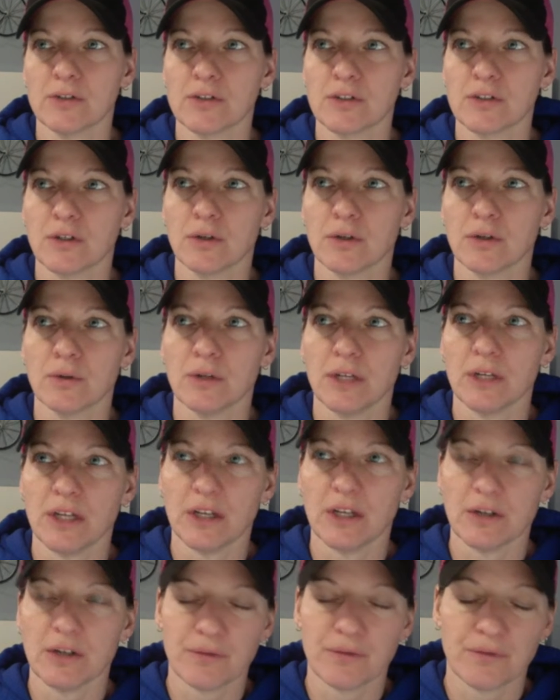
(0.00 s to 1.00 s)
So
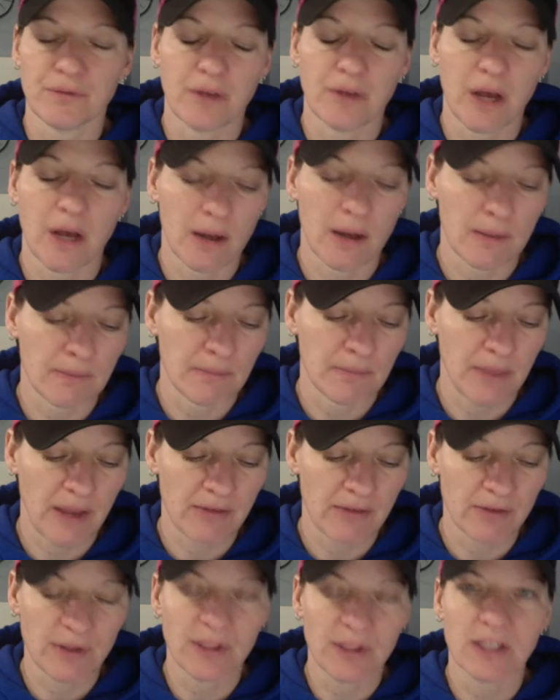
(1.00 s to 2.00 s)
if
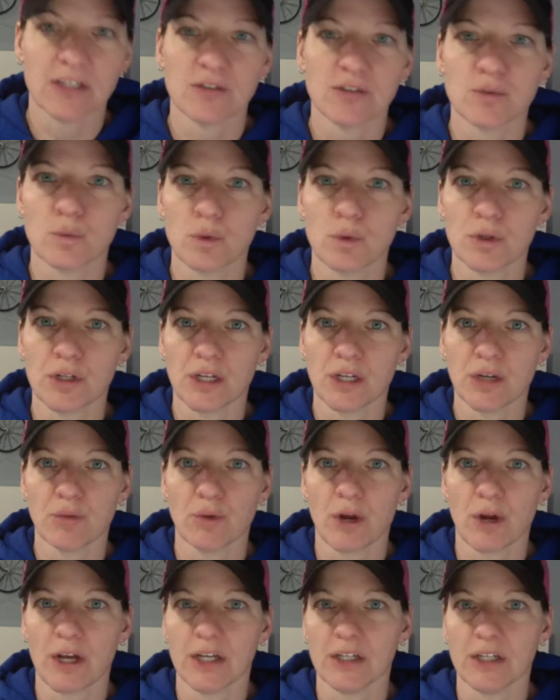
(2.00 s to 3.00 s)
everything is working
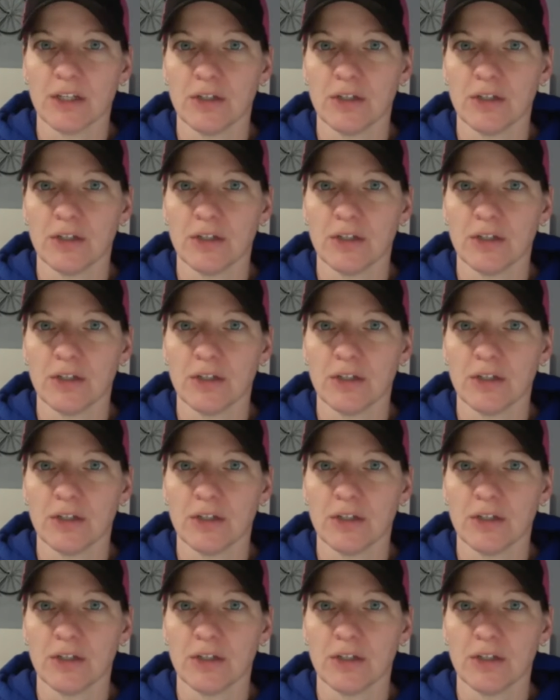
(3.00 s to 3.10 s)
right,